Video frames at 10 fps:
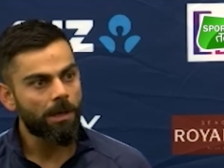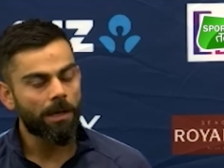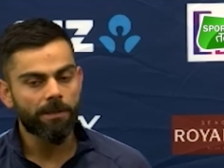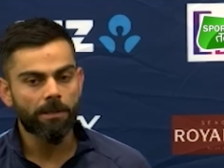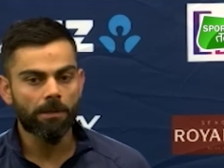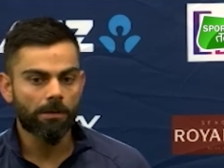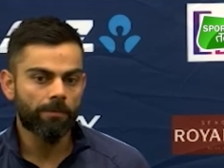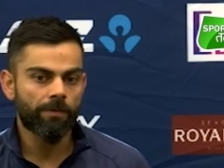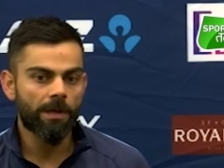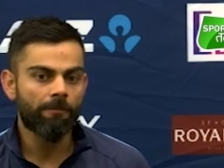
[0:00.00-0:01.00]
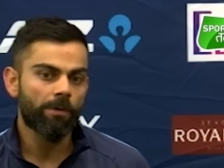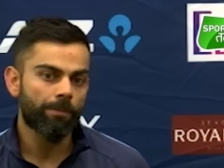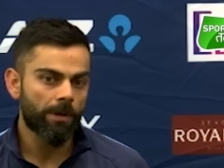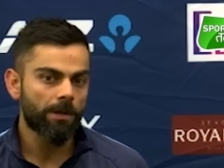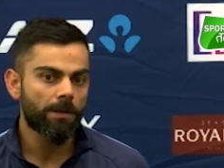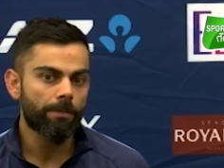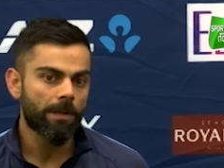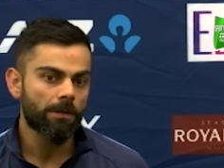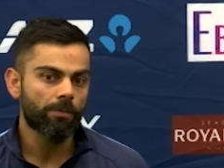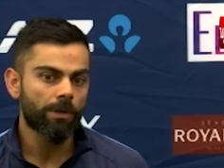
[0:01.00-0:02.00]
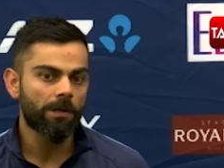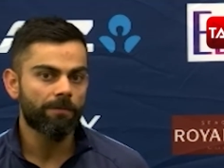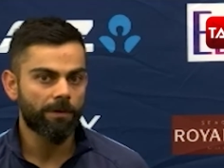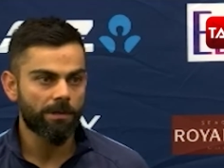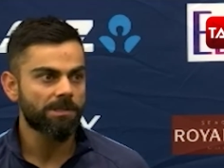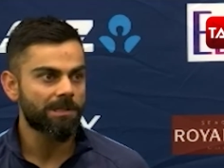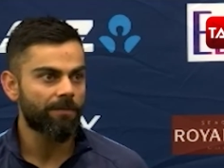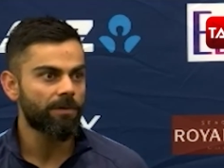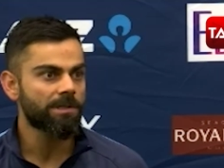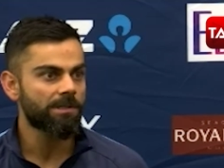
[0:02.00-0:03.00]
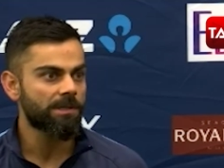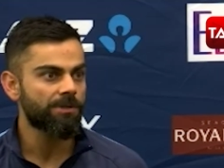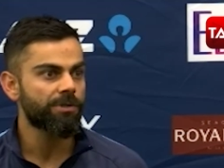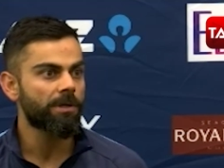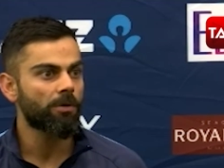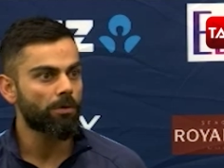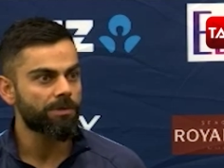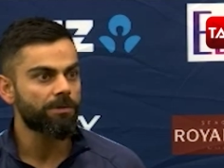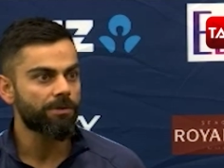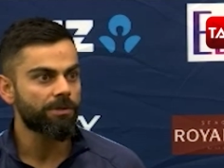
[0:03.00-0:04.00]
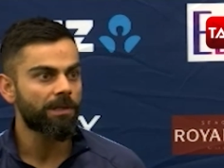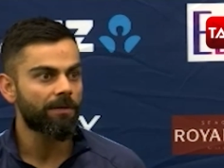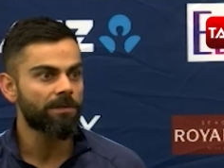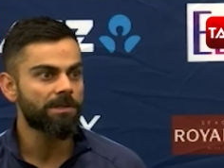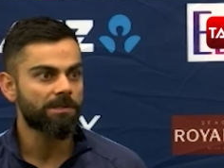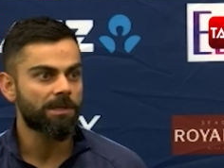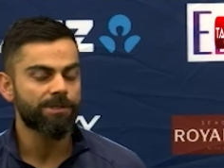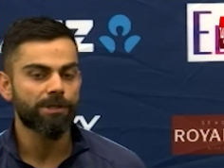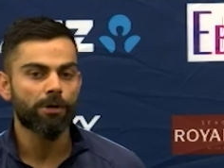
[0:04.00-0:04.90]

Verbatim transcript: I think we have prepared in a manner where our fitness levels are such and our concentration levels are such